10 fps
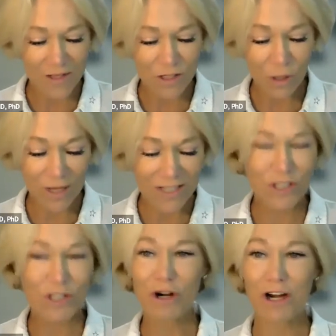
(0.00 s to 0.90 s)
So let's
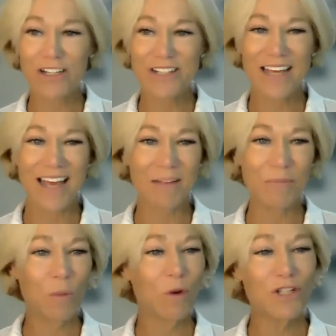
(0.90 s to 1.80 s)
start. I
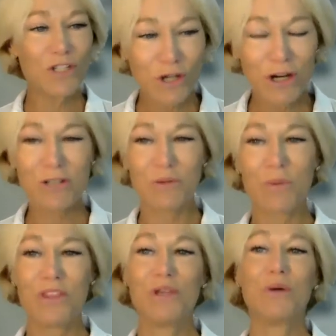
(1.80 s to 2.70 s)
want to start
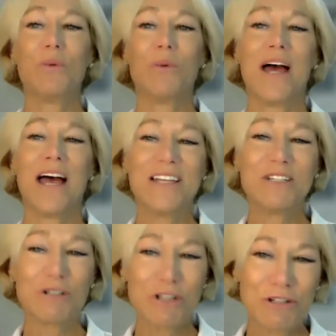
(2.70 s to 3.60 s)
with you,
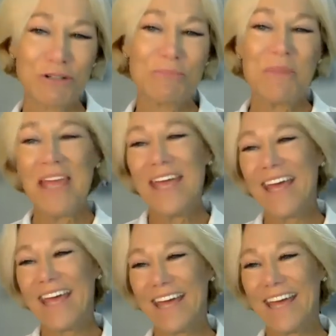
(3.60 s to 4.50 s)
Dr. Crew,
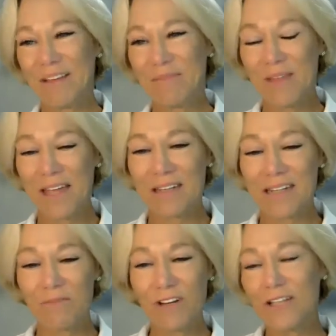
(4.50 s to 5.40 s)
and
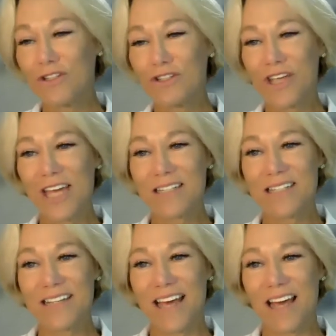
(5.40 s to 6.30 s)
really just
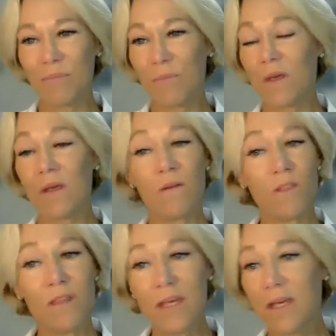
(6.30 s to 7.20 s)
get
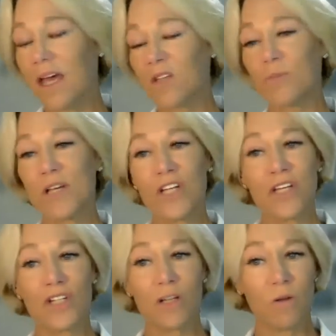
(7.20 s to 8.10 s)
the
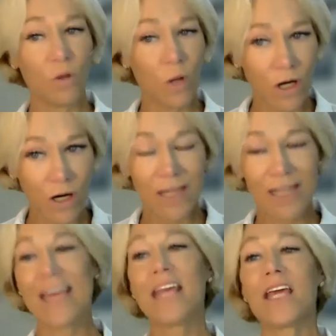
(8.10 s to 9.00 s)
expectation. You are
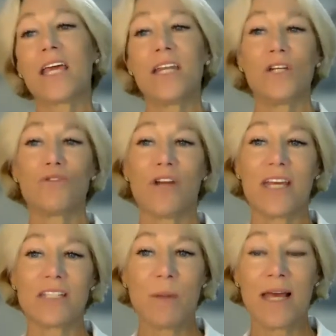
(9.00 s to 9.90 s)
getting a kidney
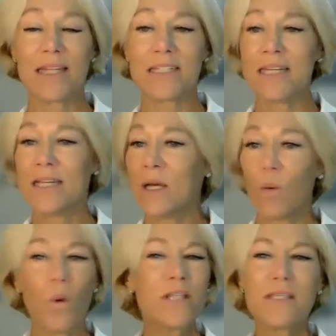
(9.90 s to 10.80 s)
transplant.
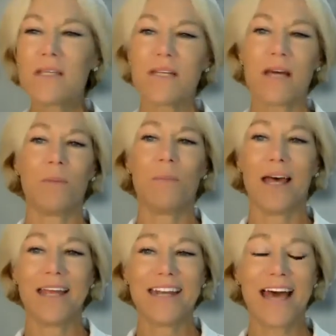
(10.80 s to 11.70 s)
What's the
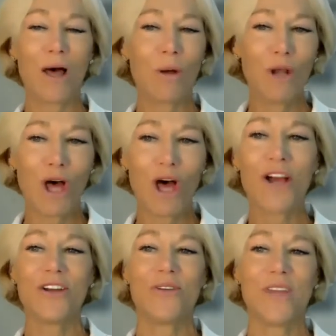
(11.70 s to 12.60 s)
timeline? How long
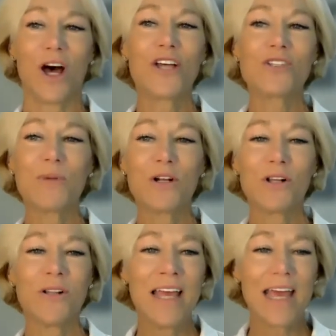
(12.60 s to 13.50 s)
are you in the
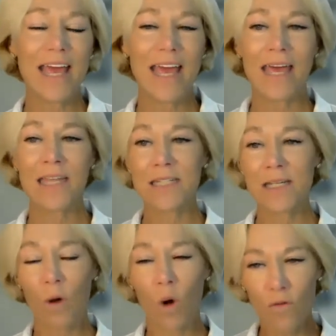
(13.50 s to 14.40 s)
hospital? And
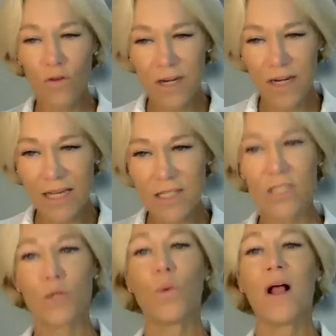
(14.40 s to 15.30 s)
over the
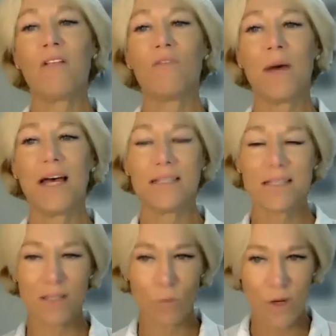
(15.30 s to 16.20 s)
next 12
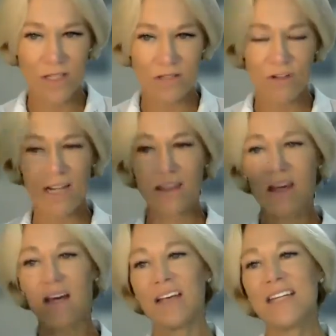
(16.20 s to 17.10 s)
months, what's really
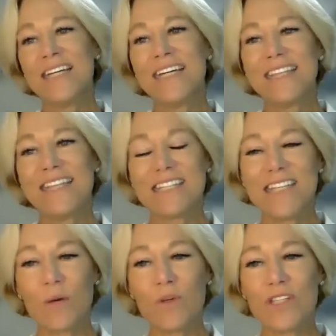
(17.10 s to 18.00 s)
the
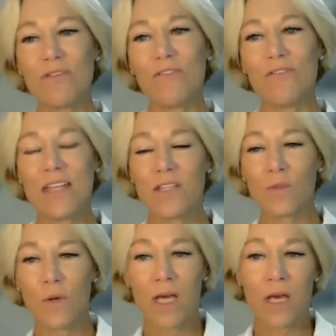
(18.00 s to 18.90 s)
sequence of events
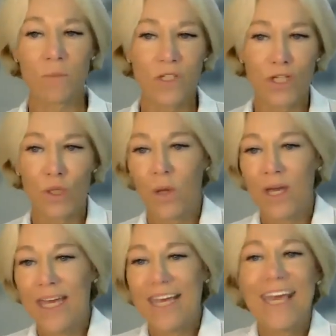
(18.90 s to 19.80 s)
when it comes to
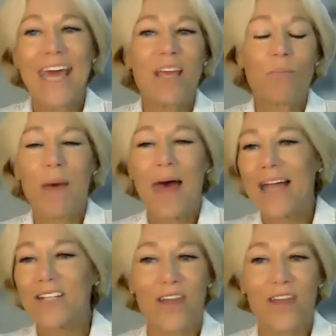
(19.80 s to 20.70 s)
getting
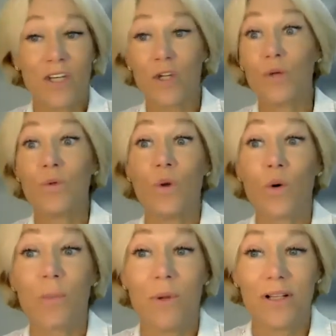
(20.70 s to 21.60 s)
back to that new
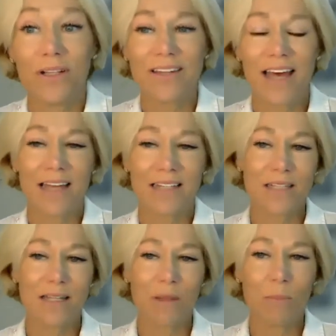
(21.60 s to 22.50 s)
normal that
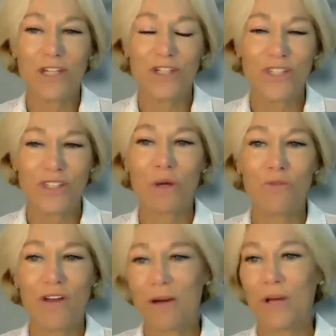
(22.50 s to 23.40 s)
the patients so
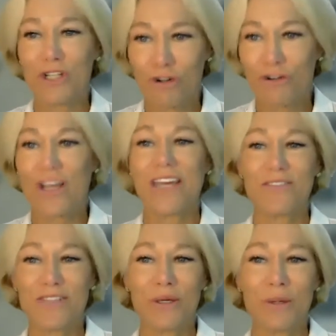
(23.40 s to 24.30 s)
very much
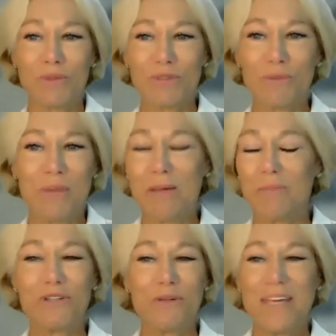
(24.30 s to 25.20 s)
crave to be
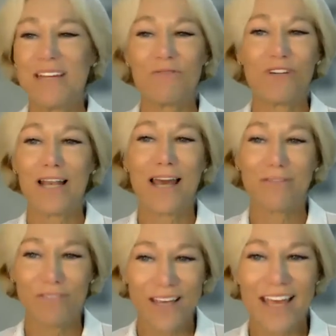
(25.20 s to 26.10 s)
able to be in real
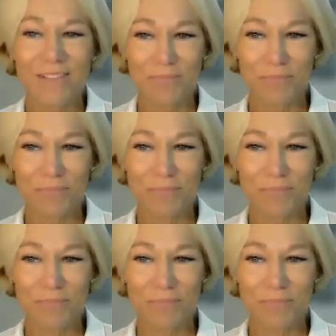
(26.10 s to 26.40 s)
life again?